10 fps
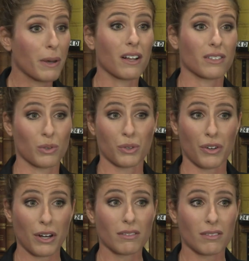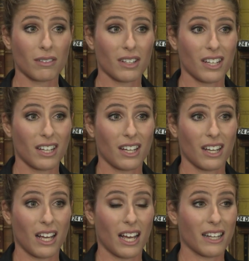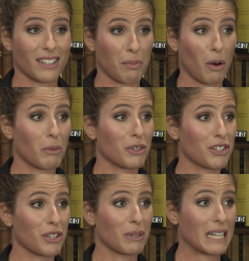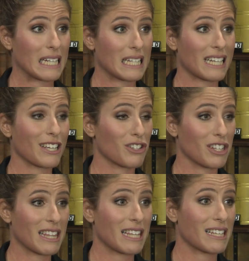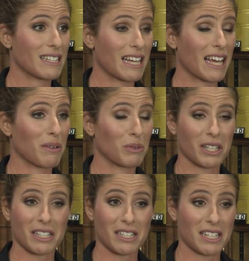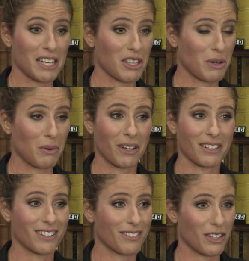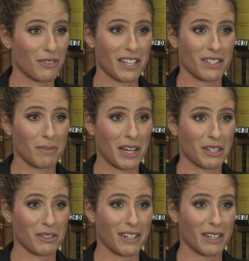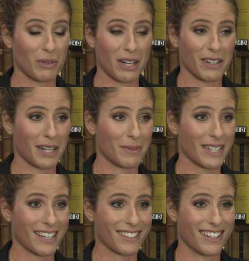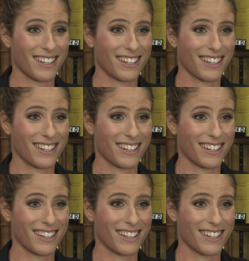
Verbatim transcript: personal growth and I promise you, it continues to this day and will continue on for the rest of my career and whatever comes next.